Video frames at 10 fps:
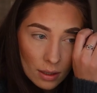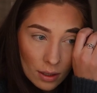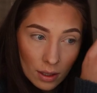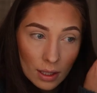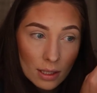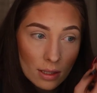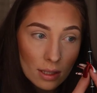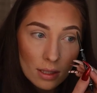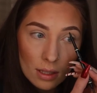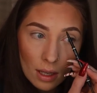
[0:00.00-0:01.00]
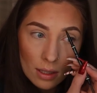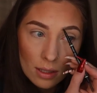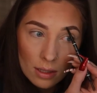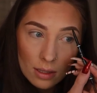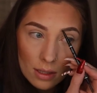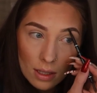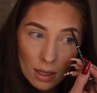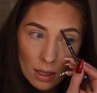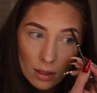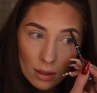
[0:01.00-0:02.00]
Are y'all like sixth cousins
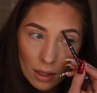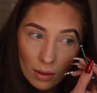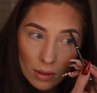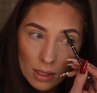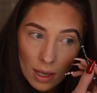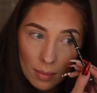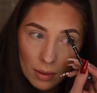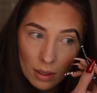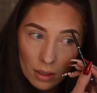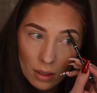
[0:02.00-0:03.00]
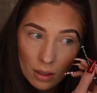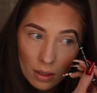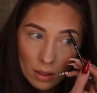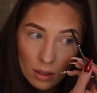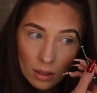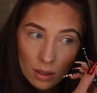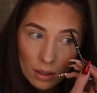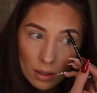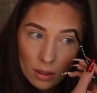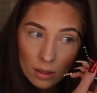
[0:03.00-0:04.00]
today, or like, what's happening?
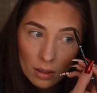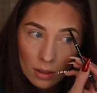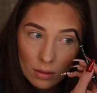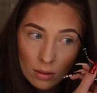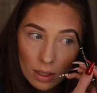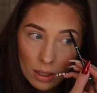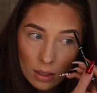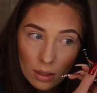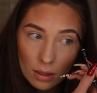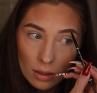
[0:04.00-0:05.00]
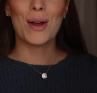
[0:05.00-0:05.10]
I don't get it.